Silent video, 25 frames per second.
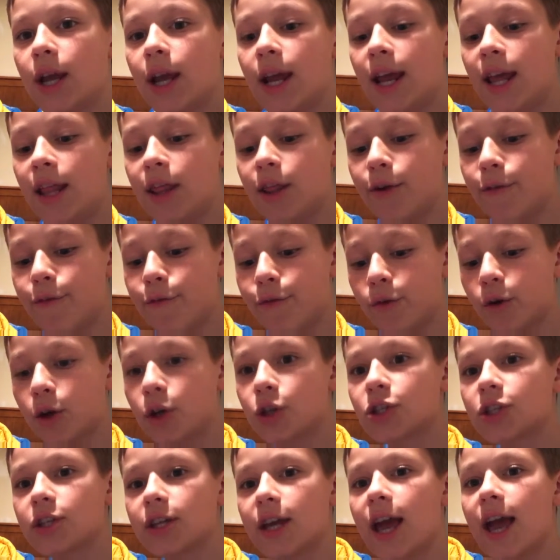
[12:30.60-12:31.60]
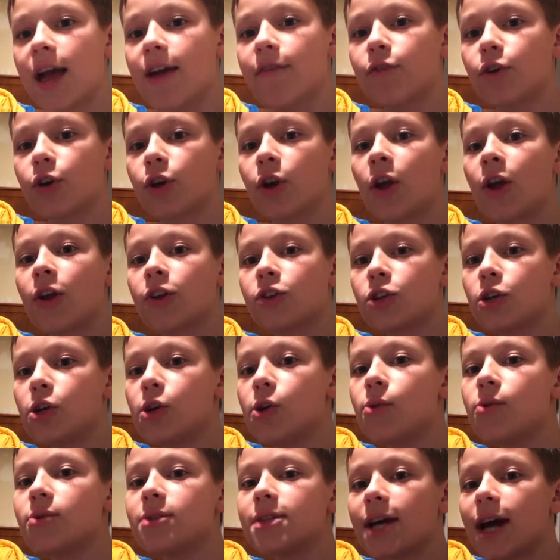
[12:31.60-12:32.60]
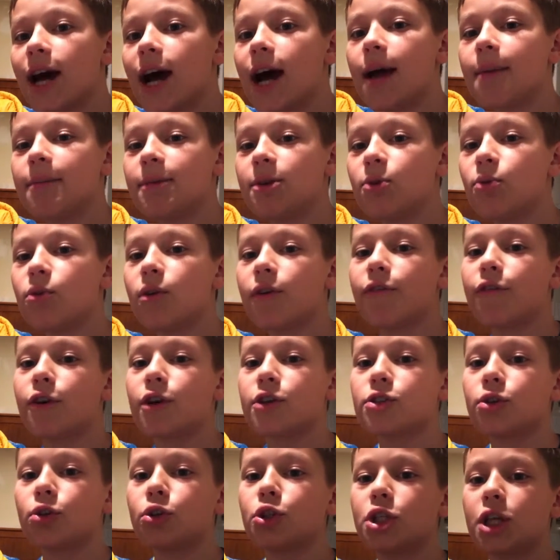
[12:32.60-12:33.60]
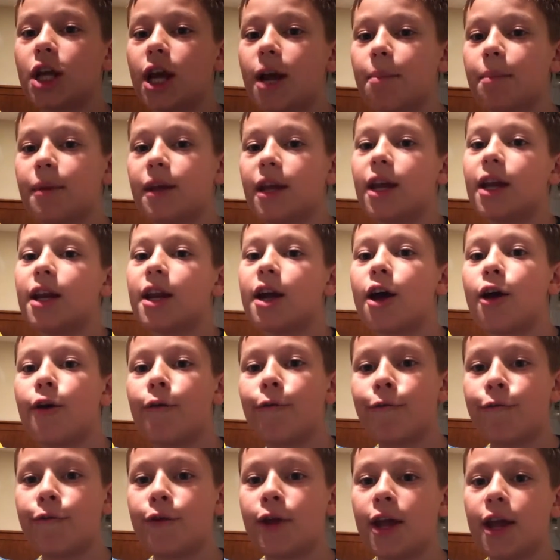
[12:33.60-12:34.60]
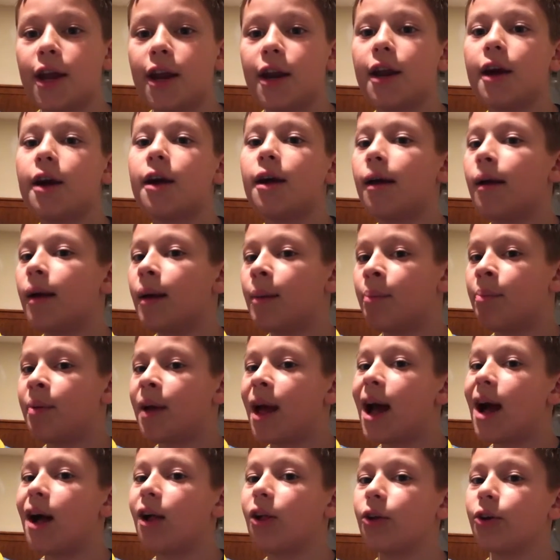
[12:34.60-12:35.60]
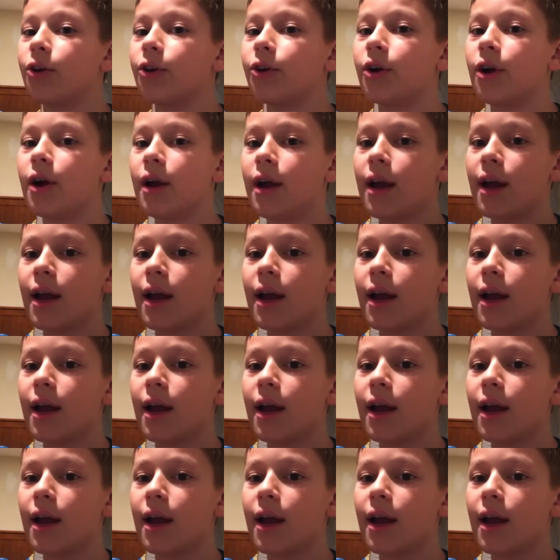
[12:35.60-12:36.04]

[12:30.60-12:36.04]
and the first ever two-time Universal Champion, Finn Balor,